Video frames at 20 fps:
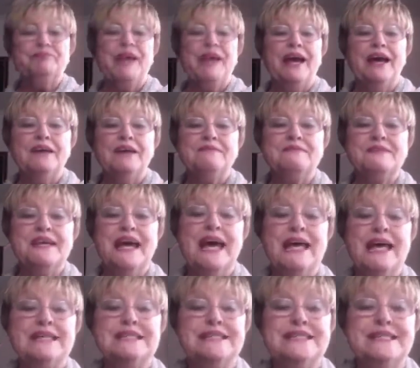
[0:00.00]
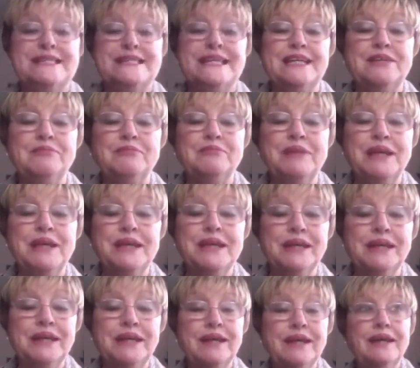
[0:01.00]
has seen
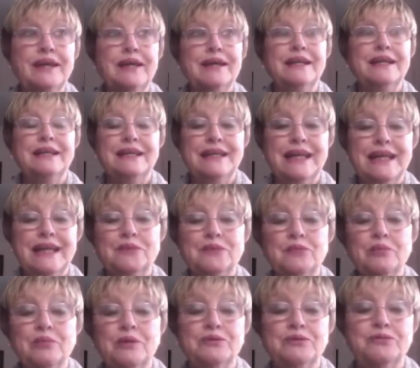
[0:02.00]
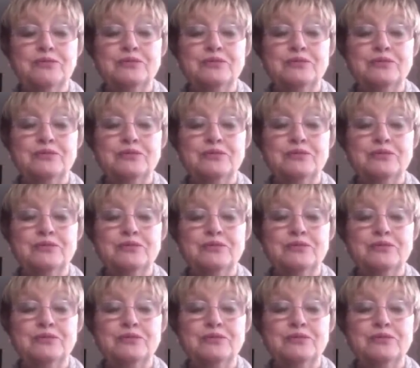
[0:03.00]
me knit with